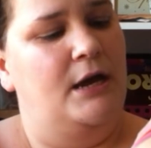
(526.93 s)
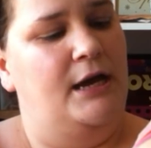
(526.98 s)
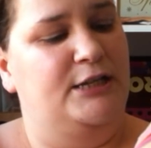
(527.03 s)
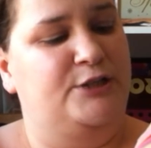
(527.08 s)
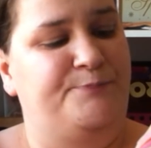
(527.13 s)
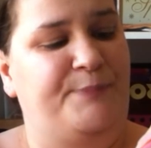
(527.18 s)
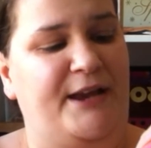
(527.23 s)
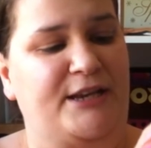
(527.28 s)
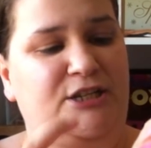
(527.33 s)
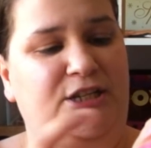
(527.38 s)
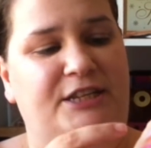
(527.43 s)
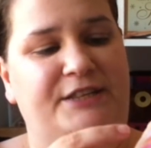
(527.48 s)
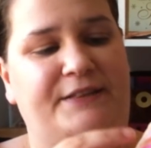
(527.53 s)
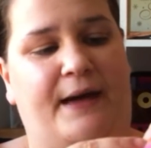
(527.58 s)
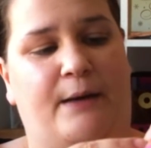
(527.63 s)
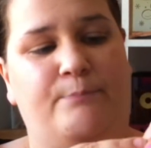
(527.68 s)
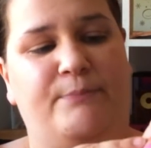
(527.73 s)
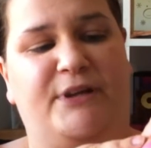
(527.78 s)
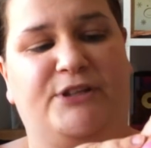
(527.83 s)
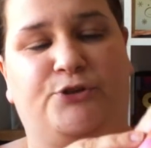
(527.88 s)
Especially
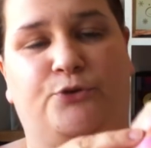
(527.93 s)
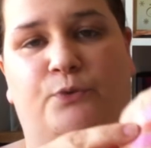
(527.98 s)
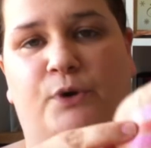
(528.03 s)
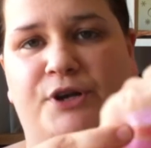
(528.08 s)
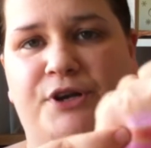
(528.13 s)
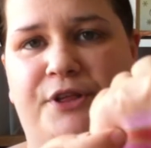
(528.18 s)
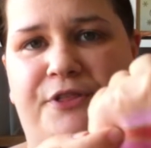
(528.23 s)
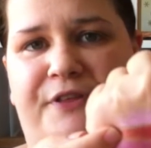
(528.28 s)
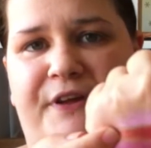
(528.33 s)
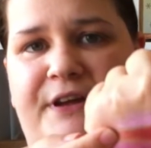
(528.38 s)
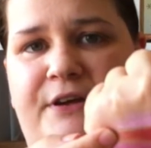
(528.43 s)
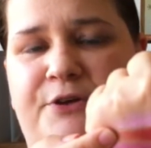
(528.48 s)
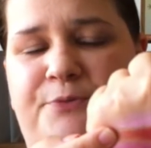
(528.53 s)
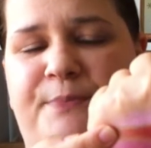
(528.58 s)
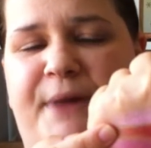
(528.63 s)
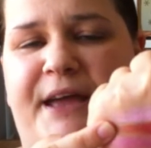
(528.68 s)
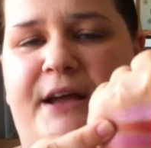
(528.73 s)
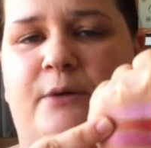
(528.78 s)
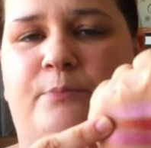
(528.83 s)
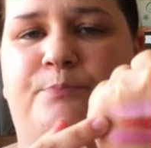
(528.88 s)
that middle one, I think would
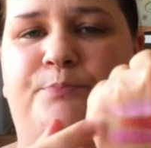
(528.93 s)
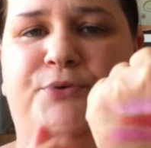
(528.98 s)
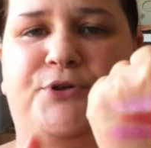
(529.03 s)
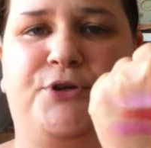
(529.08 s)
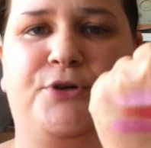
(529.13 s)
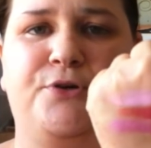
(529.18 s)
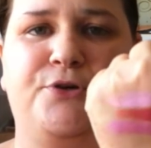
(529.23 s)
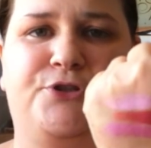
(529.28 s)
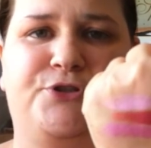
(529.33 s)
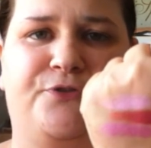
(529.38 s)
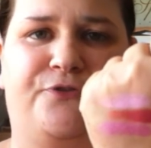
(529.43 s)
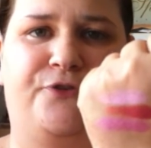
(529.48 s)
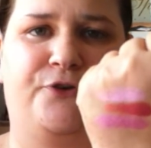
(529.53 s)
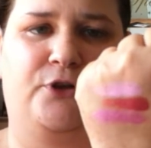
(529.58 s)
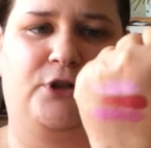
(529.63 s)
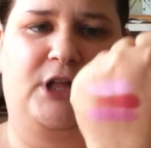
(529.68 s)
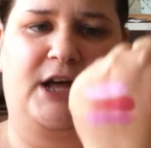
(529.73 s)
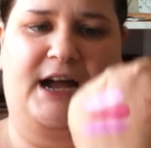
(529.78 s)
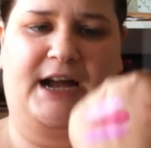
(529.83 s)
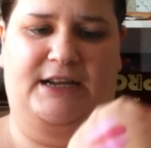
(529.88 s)
make a
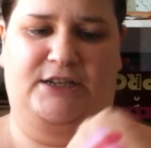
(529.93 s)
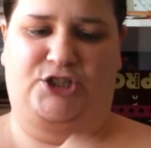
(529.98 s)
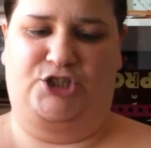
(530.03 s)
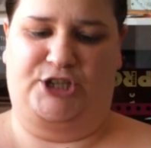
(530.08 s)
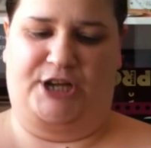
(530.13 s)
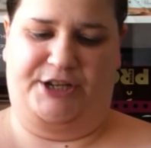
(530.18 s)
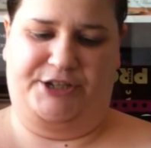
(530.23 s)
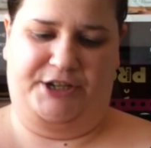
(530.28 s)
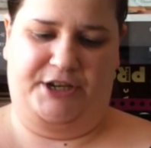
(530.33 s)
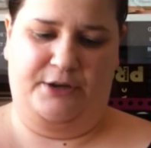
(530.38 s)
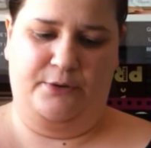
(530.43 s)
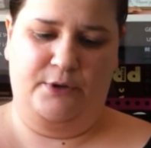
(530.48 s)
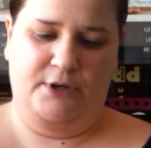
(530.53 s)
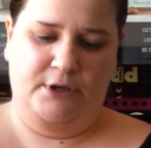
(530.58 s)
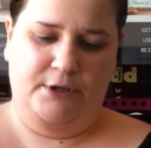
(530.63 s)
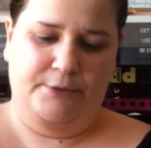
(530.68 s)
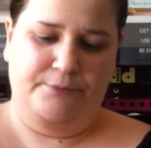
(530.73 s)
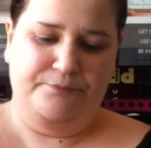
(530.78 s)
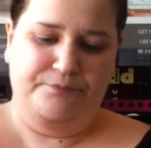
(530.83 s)
beautiful eyeshadow.